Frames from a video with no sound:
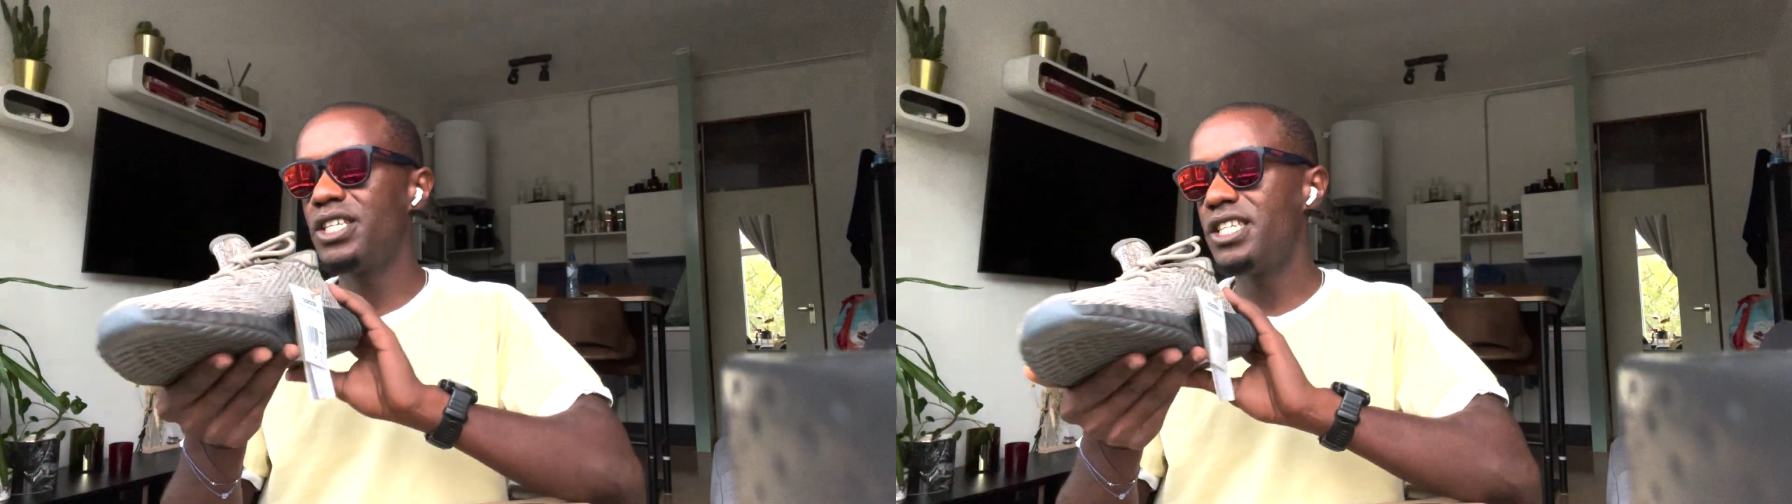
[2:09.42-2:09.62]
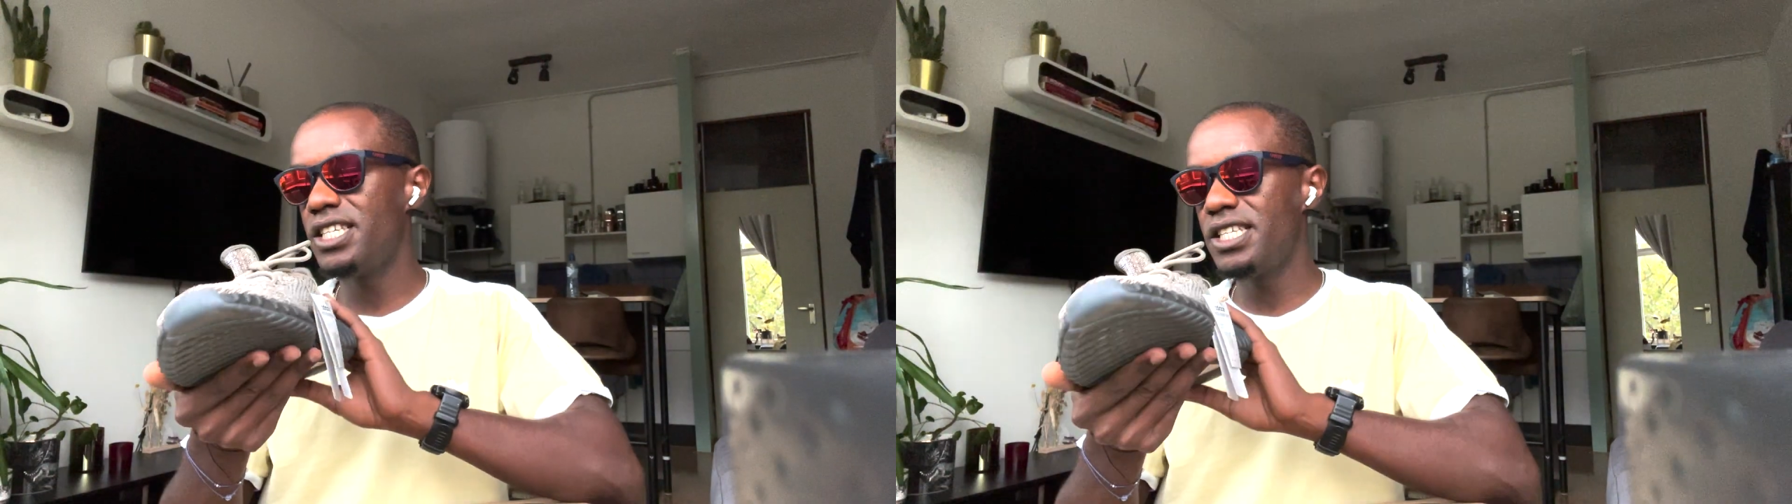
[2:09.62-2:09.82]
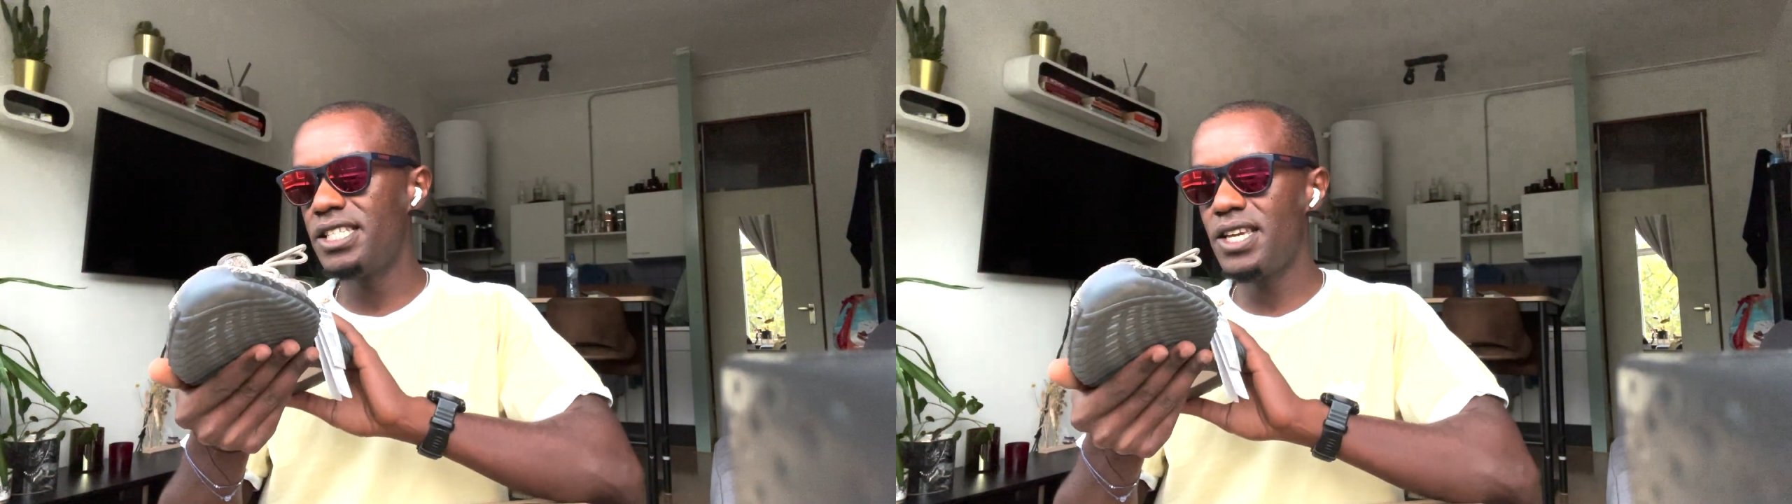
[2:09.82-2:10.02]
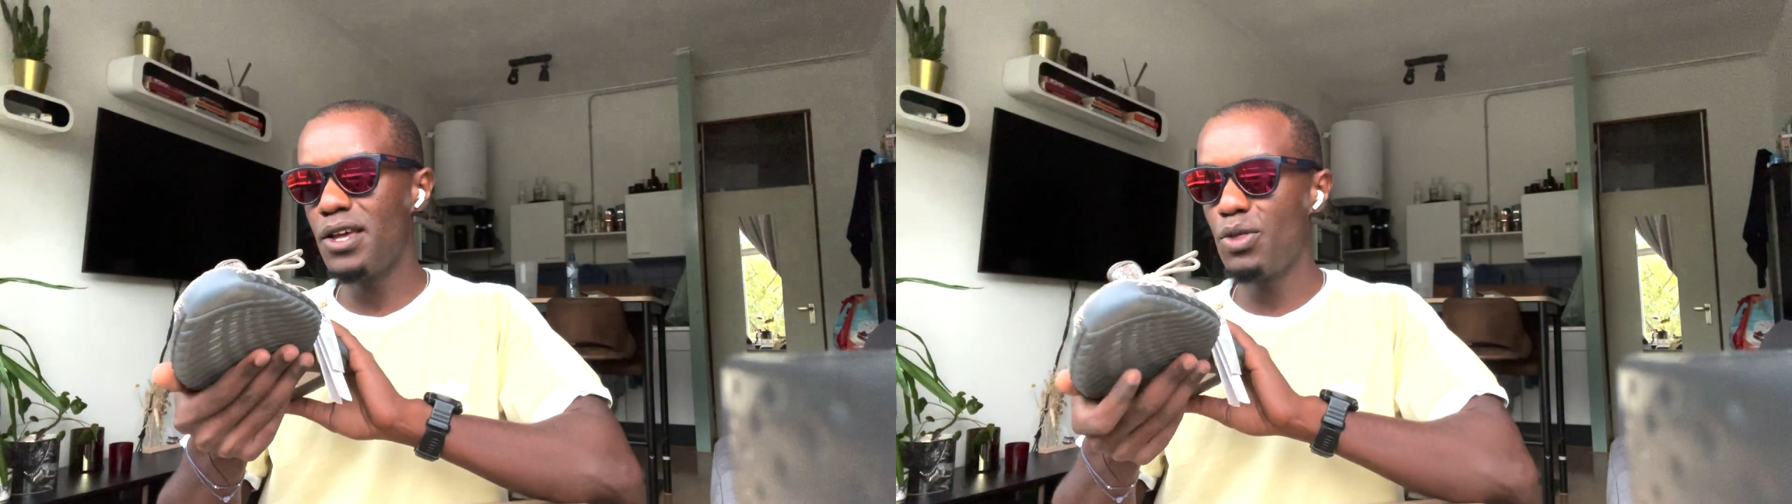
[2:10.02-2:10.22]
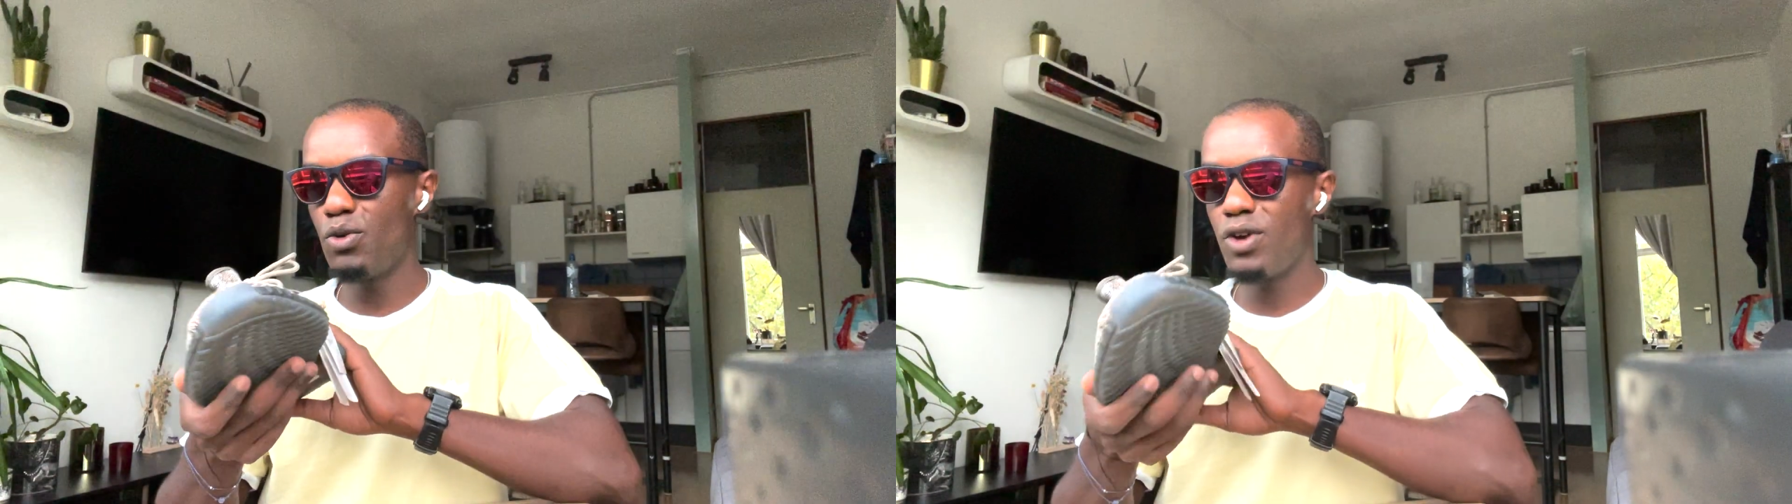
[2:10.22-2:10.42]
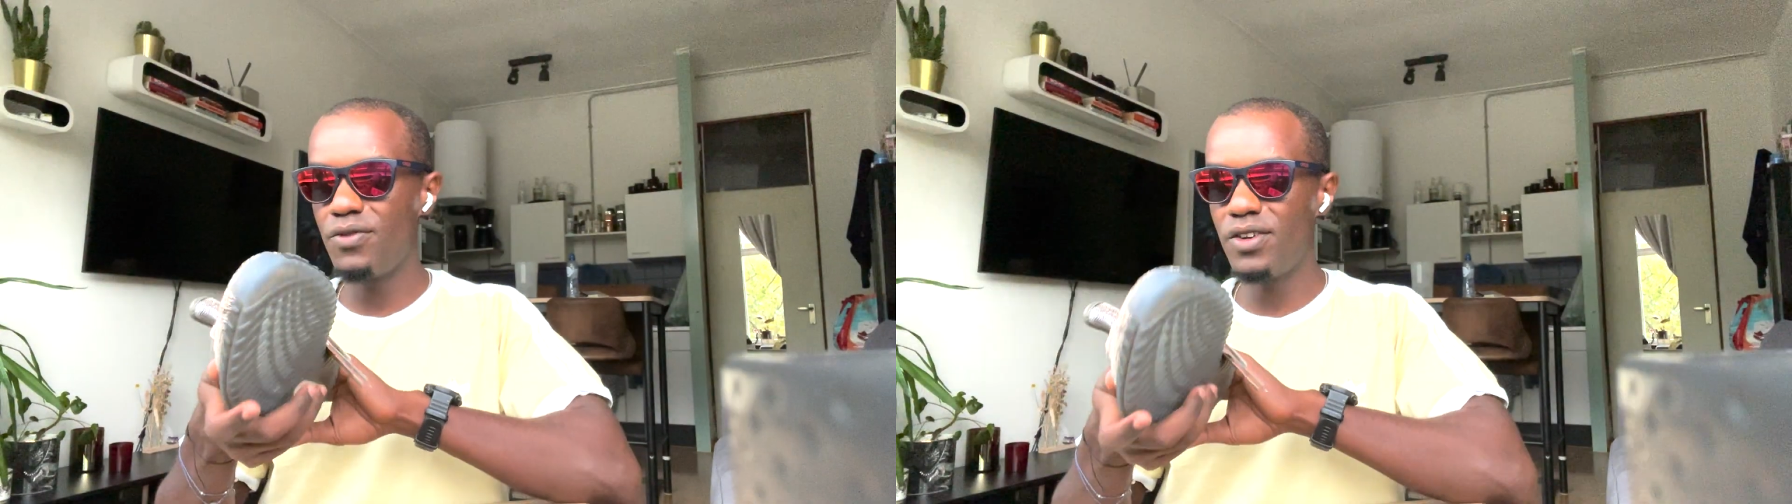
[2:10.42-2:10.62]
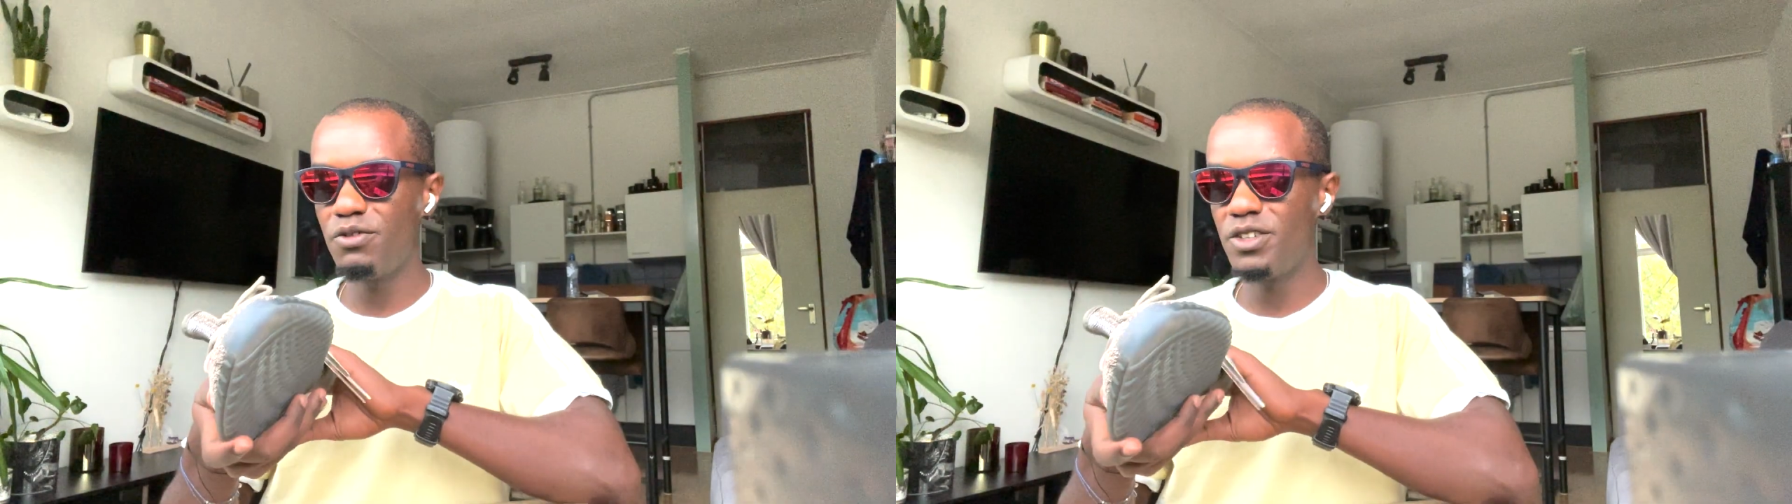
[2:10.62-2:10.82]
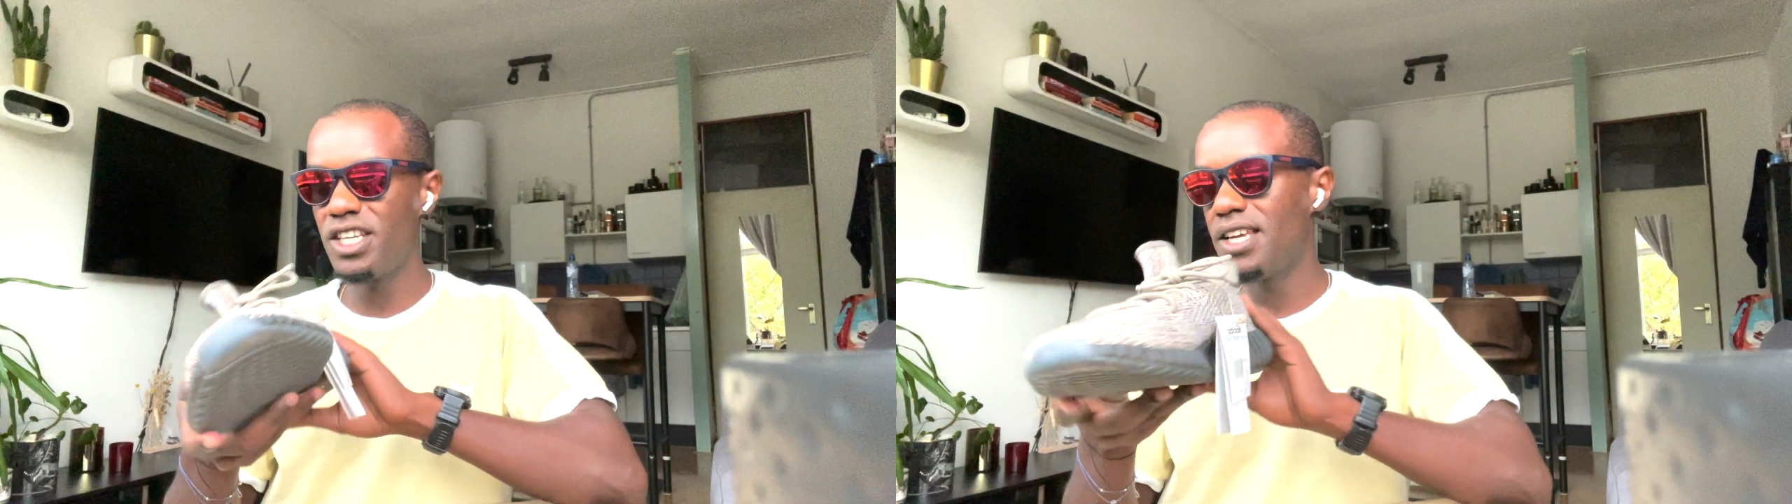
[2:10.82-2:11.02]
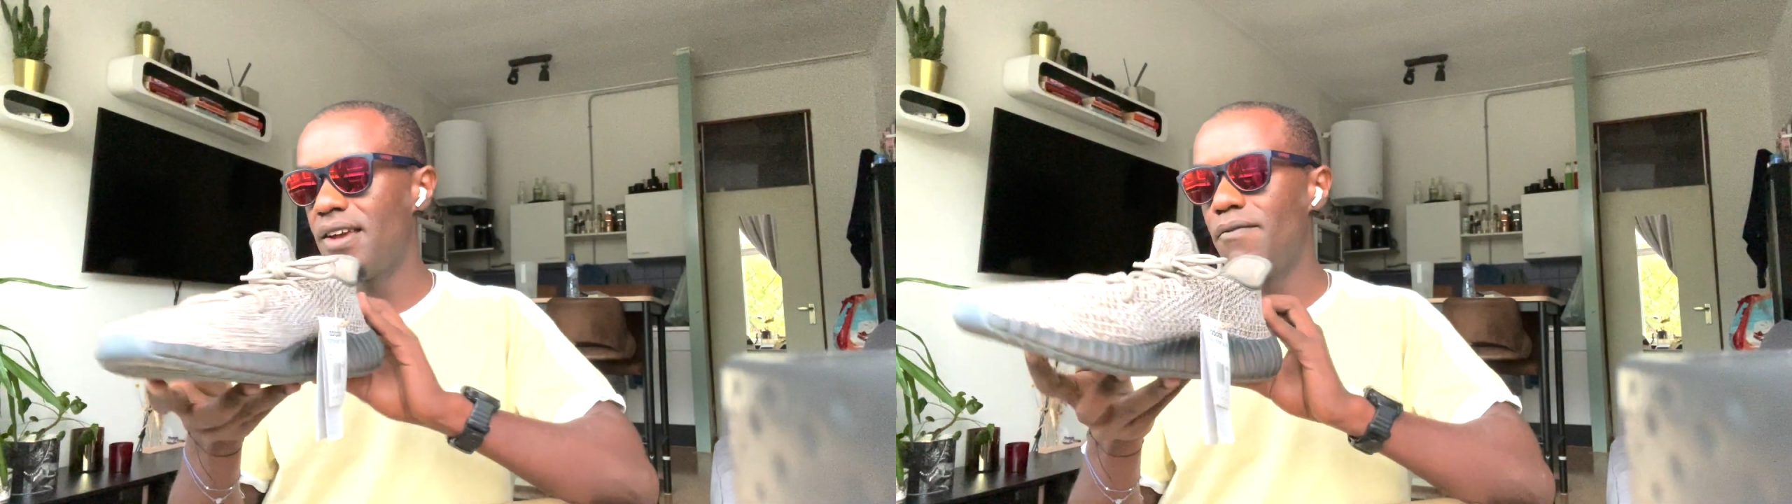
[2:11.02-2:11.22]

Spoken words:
Yeezy 350